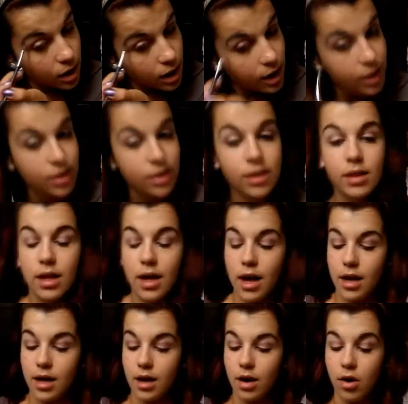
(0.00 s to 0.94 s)
And
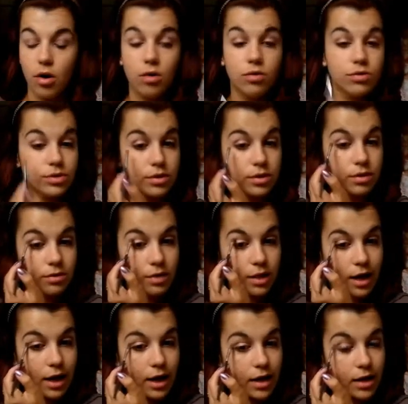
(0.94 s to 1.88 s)
I also
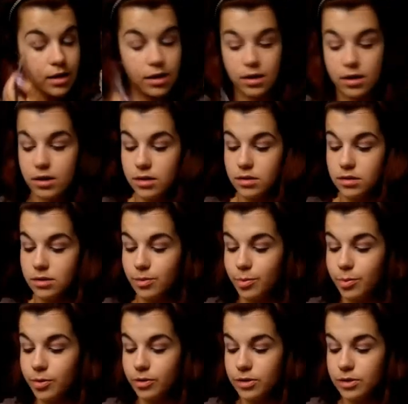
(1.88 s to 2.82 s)
like to
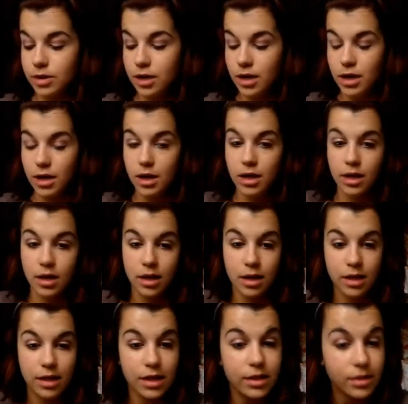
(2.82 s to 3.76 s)
put
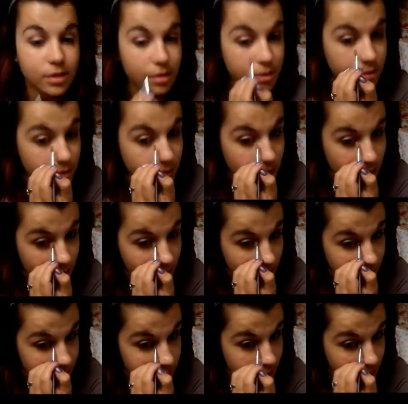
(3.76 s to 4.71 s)
a little
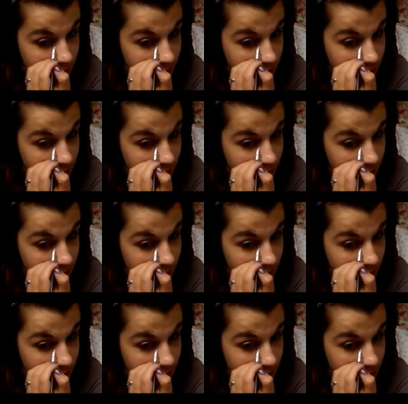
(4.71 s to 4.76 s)
in the